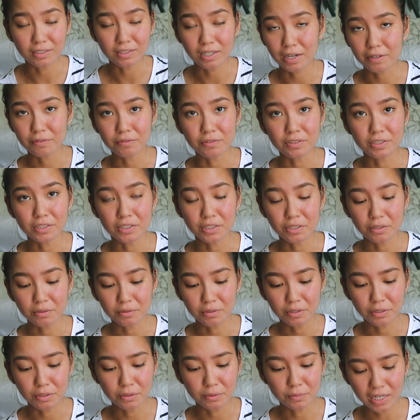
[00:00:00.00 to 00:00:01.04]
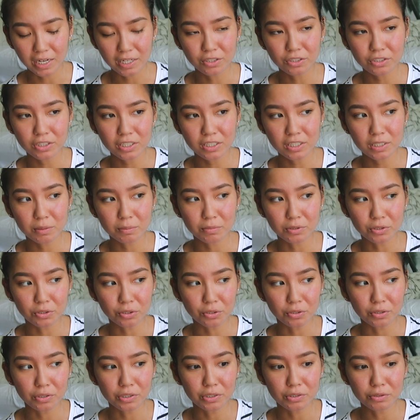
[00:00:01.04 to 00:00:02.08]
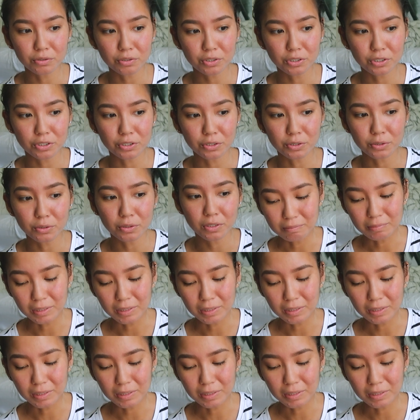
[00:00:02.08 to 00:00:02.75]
I really don't know. I looked at some tutorials too,